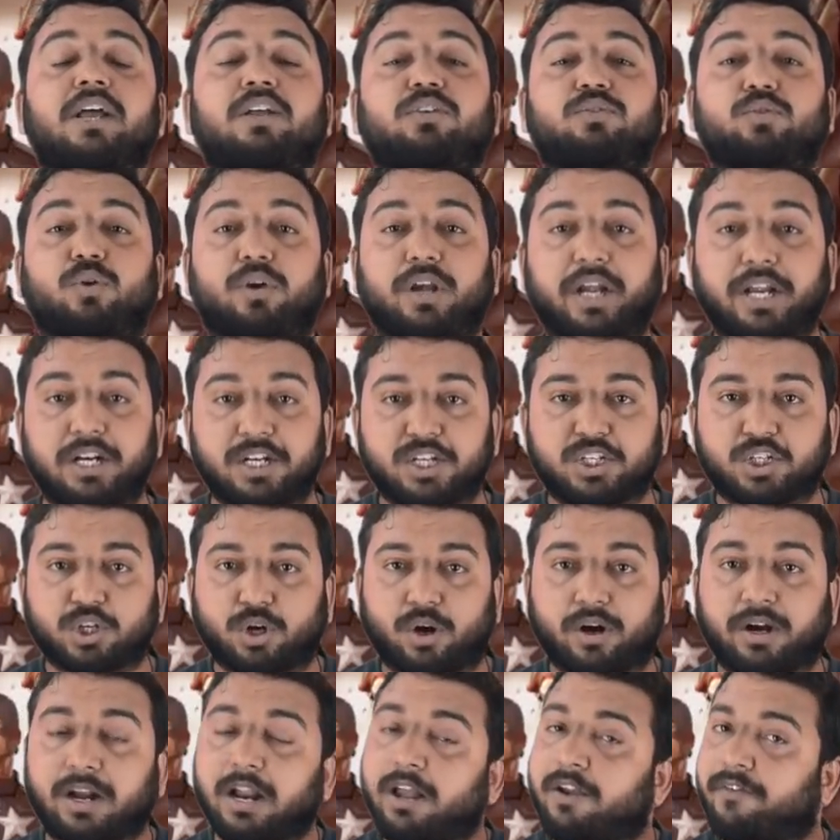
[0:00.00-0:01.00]
So in
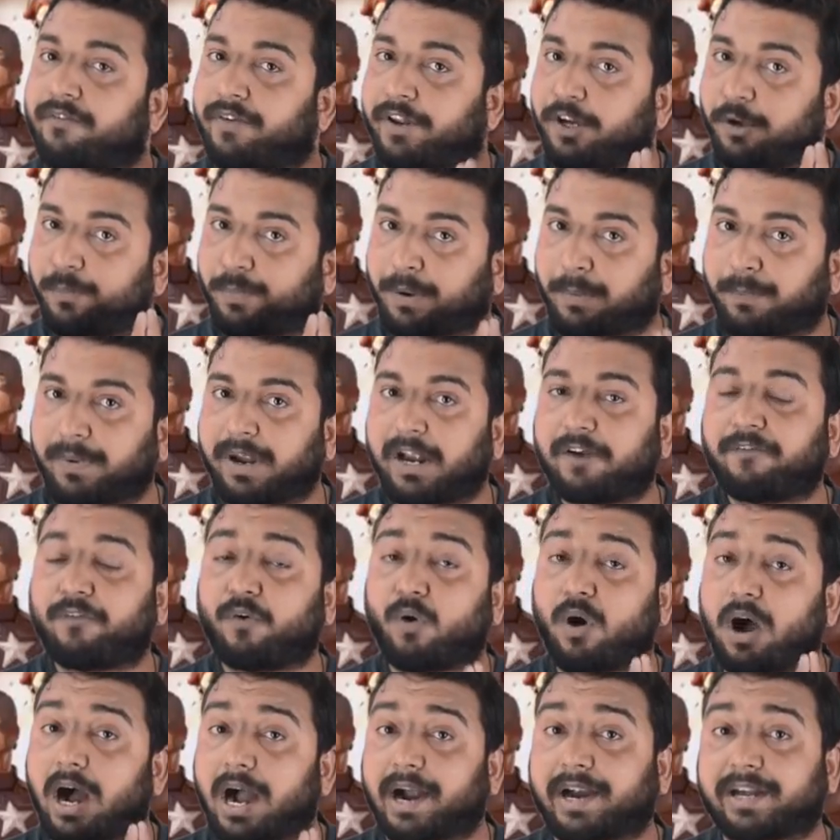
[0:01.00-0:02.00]
short, when you prepare
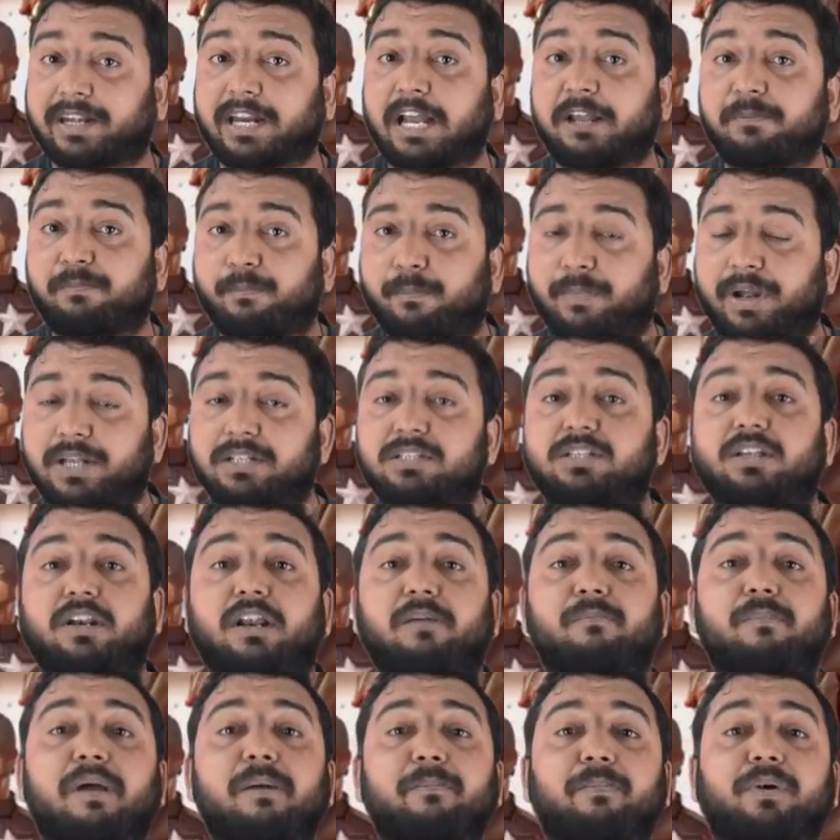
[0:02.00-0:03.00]
for archetype myths,
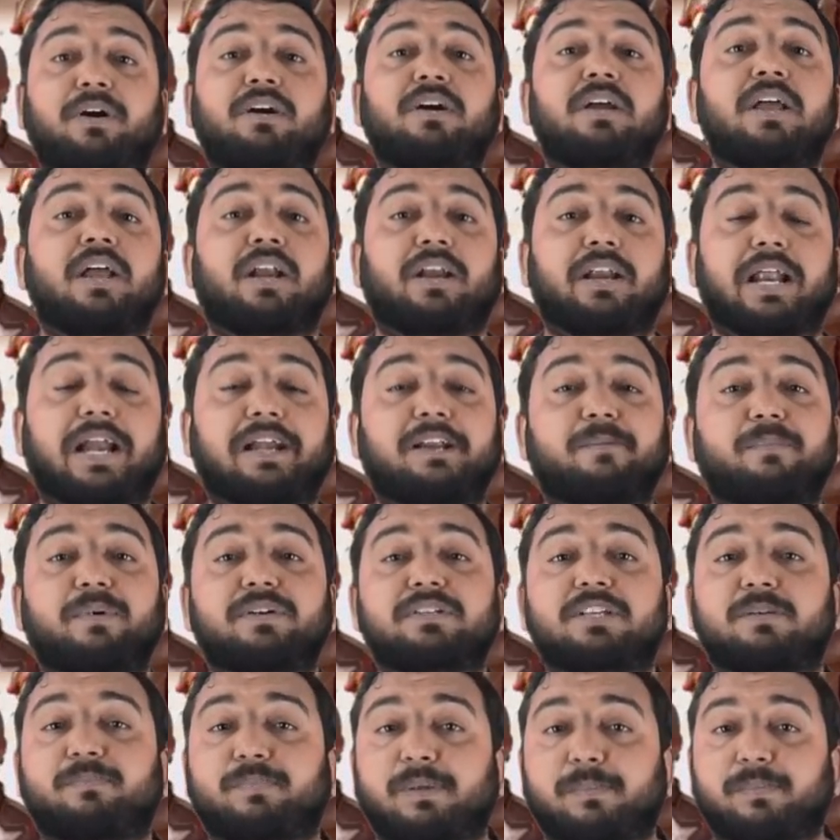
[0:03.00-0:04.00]
remember
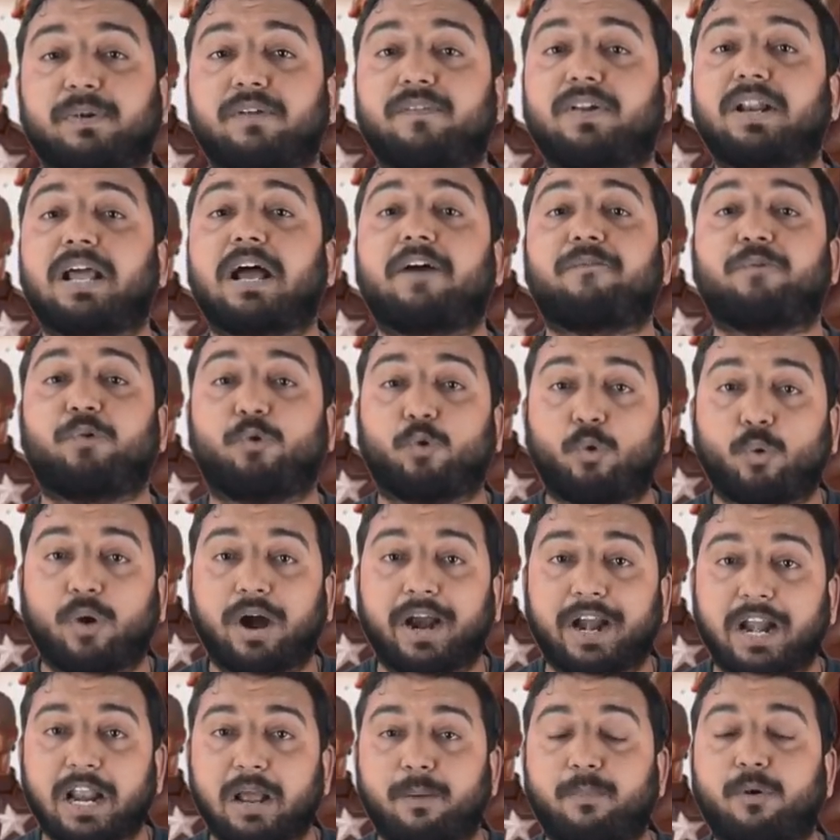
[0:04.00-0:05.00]
90% people will have no
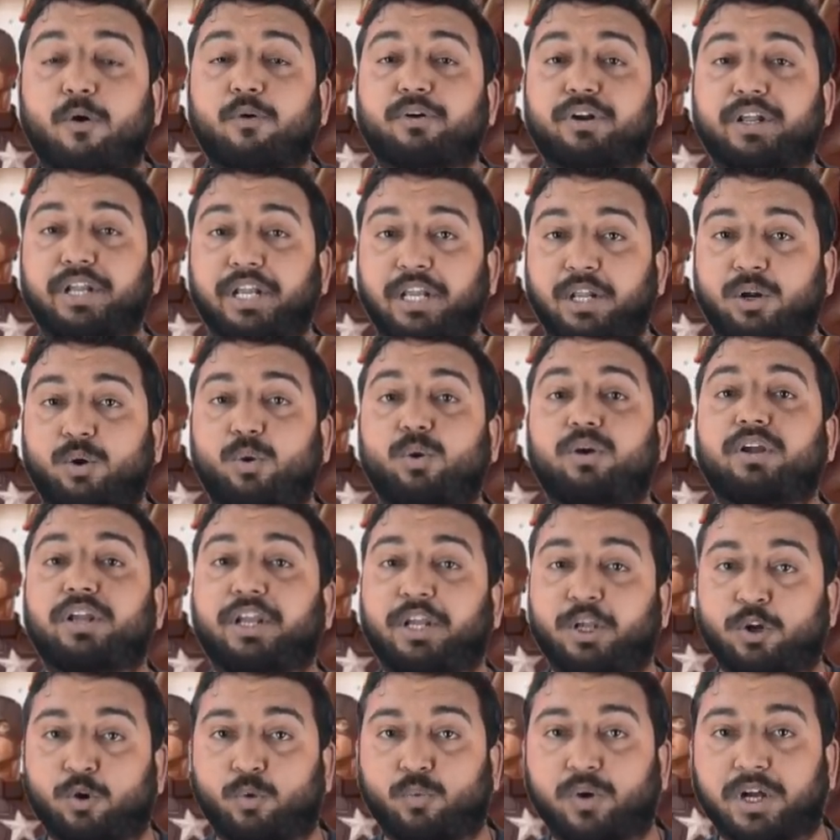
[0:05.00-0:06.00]
idea about hero,
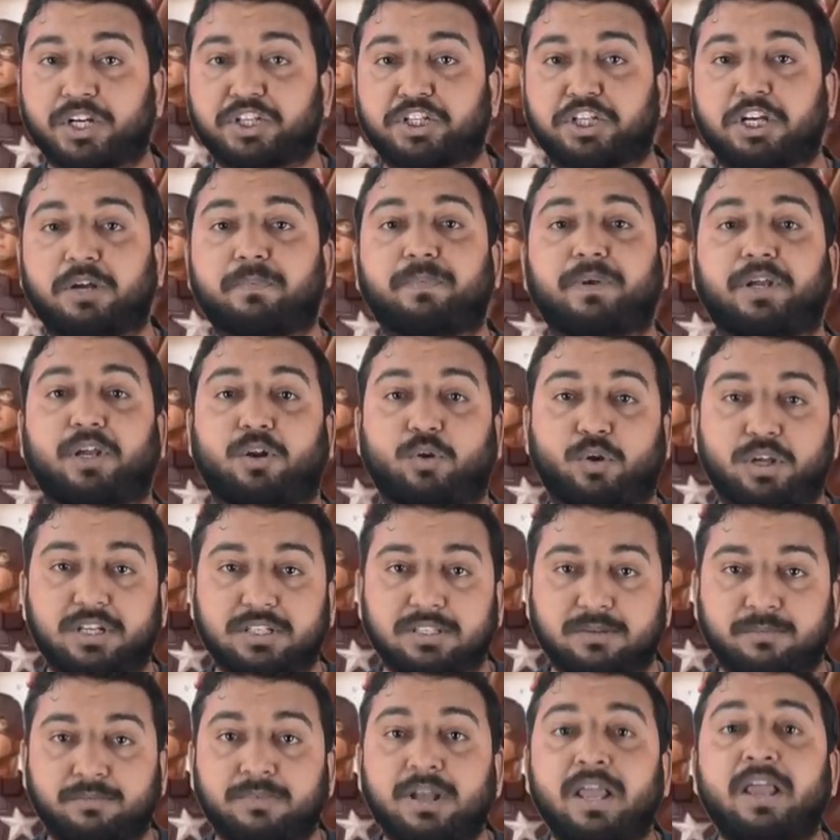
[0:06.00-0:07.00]
hero worship,
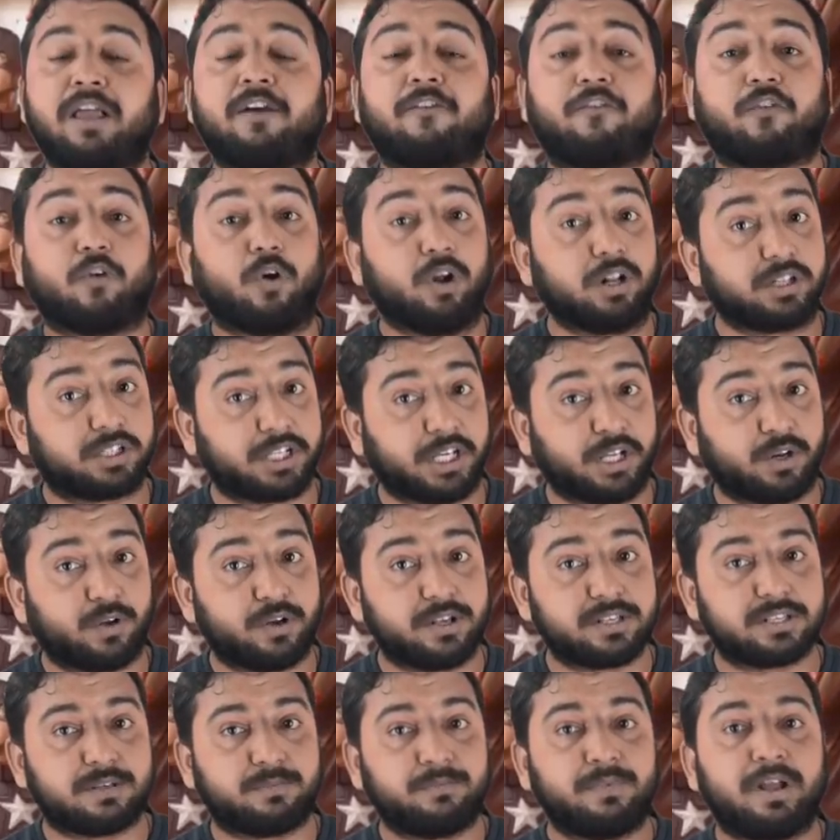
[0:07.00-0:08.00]
heroism, false
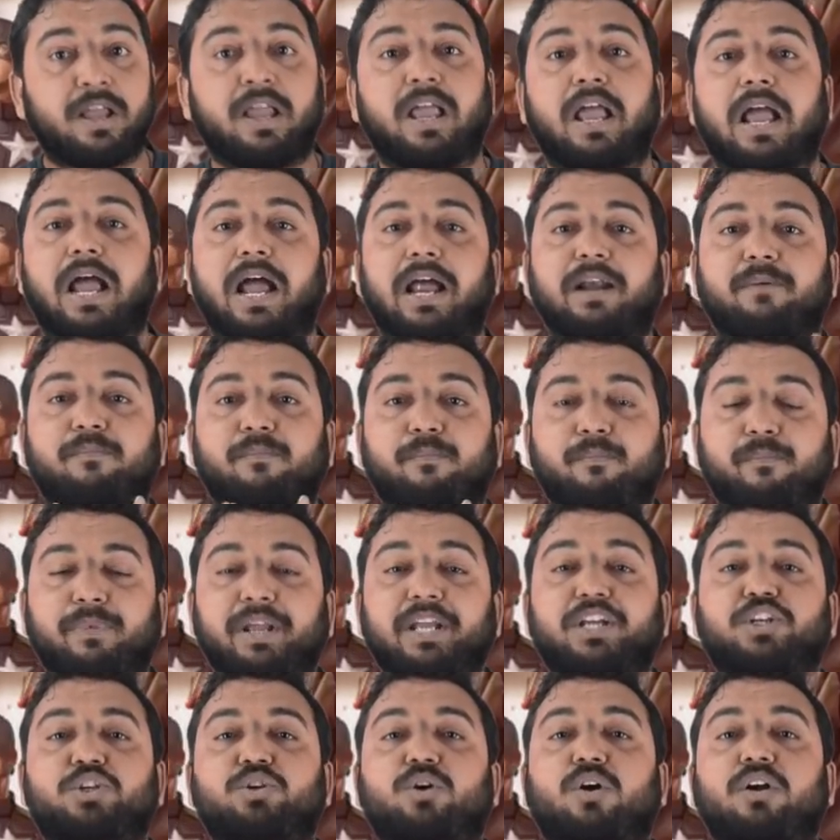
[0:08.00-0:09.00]
heroism, and
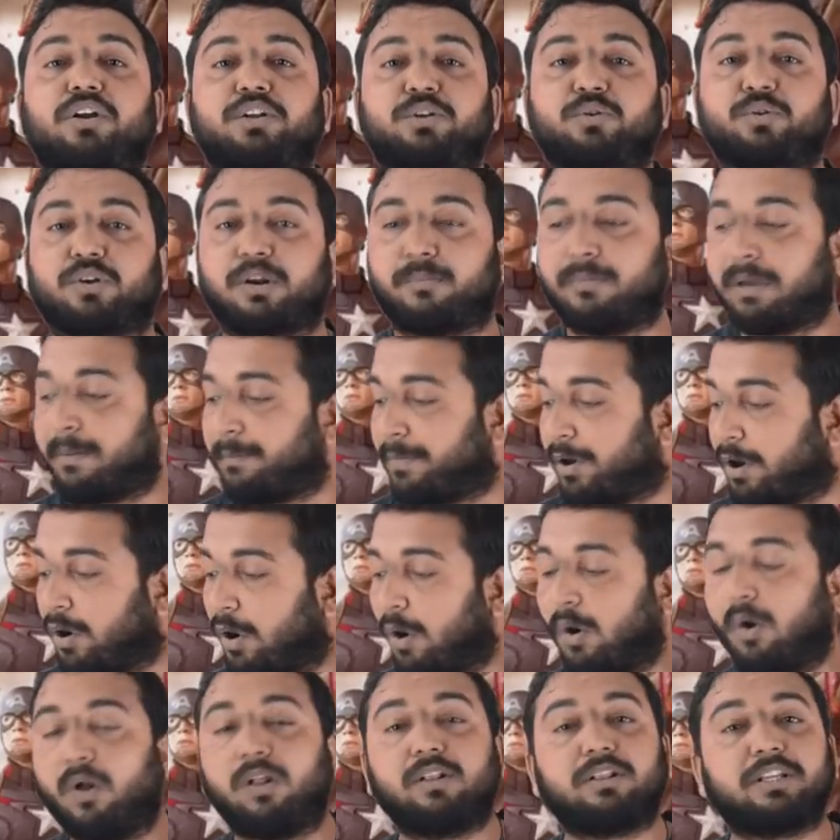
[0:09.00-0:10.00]
make sure you remember
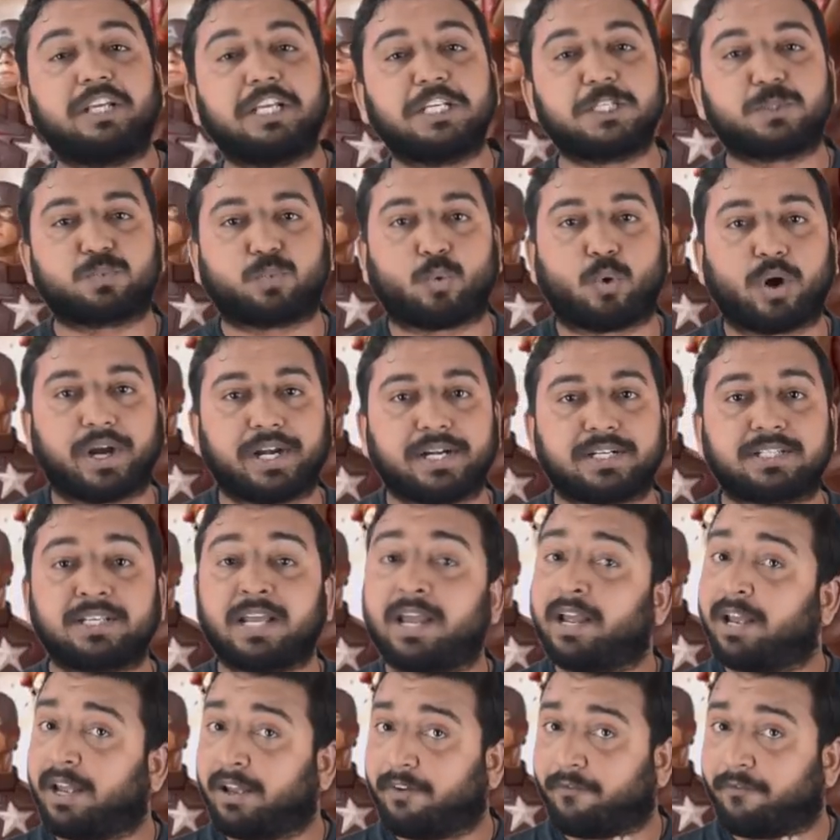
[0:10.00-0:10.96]
all these points.